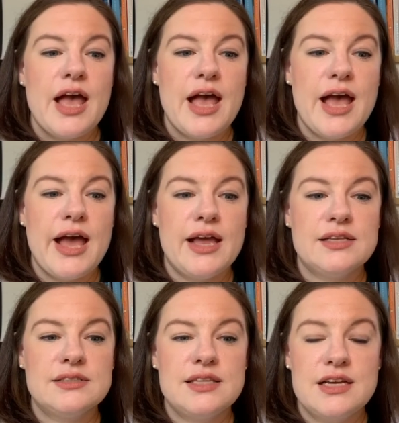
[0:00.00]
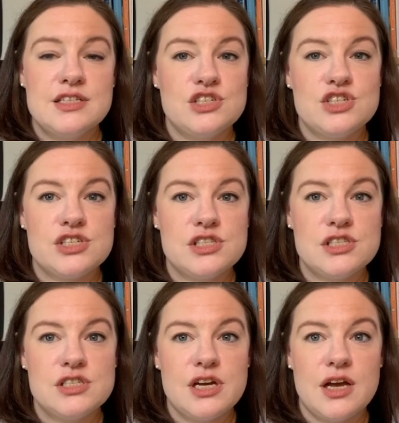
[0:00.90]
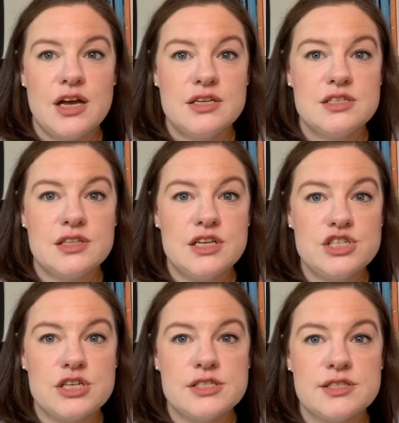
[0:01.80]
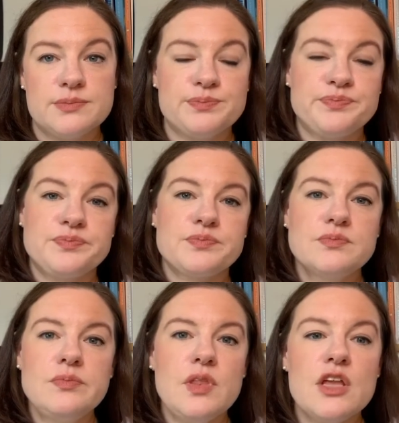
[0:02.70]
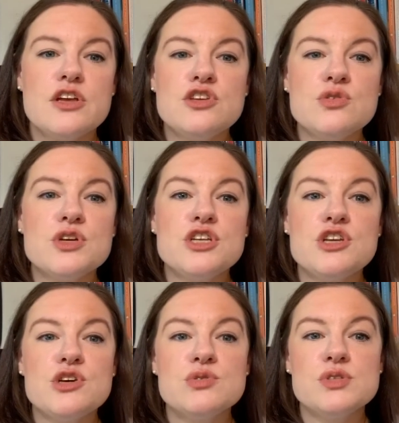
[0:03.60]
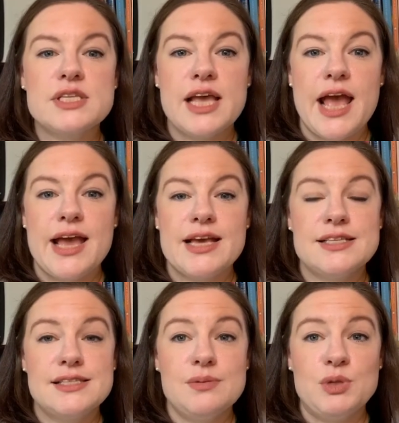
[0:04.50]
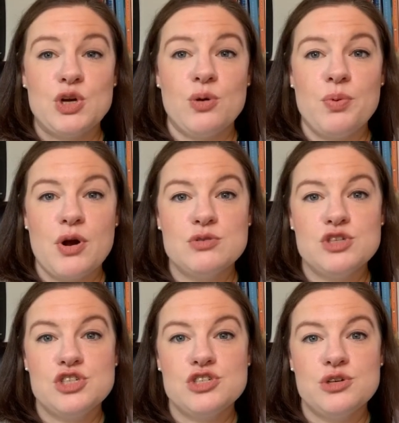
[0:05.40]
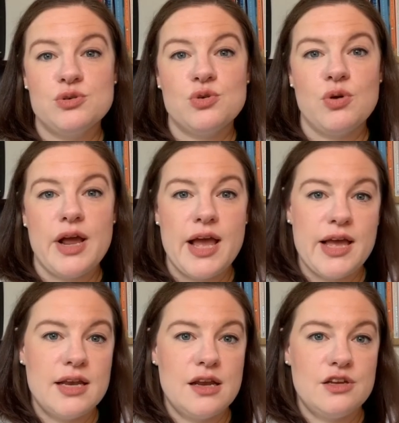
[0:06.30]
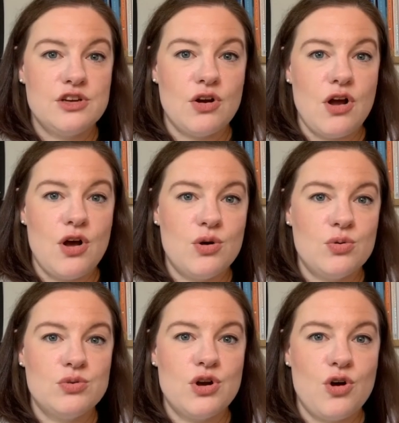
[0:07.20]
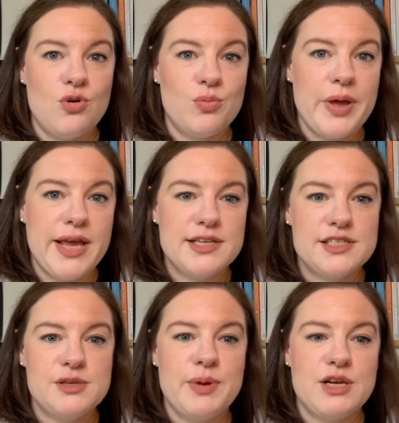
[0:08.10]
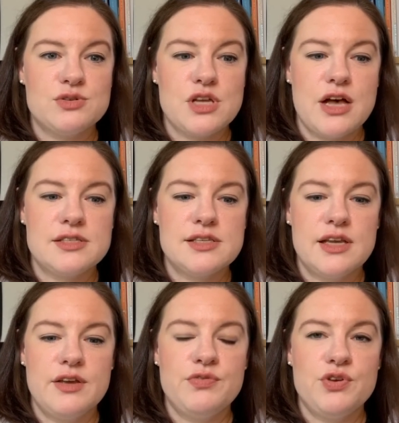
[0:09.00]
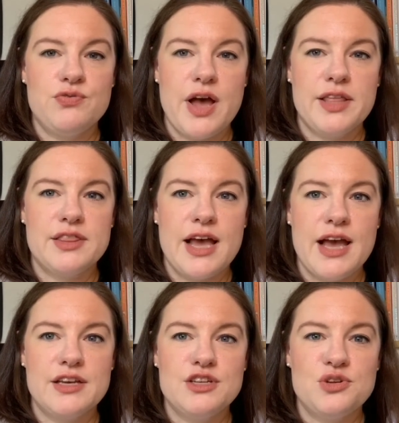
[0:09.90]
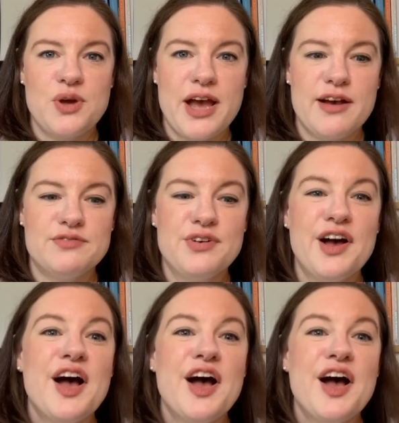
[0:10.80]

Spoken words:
And then it's just delicious. You can use a similar approach to create your own homemade tomato sauce. If you find that you have